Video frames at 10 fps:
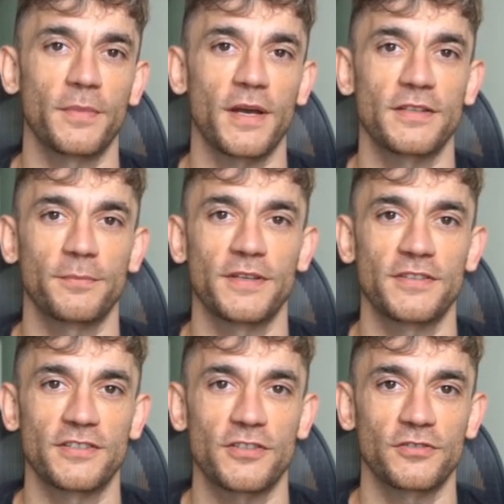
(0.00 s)
Plus and
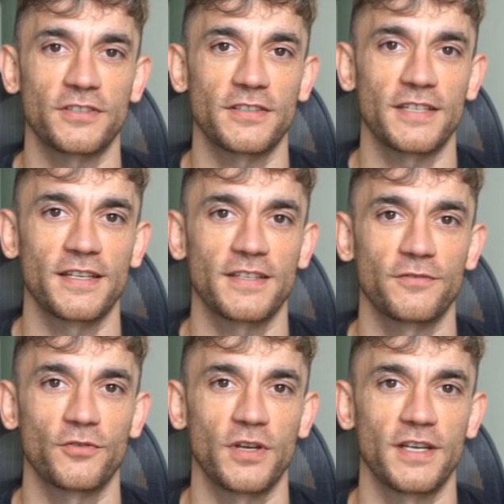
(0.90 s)
business users get
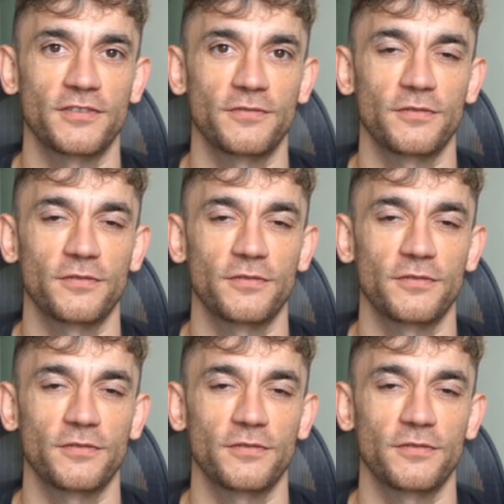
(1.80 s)
enough credits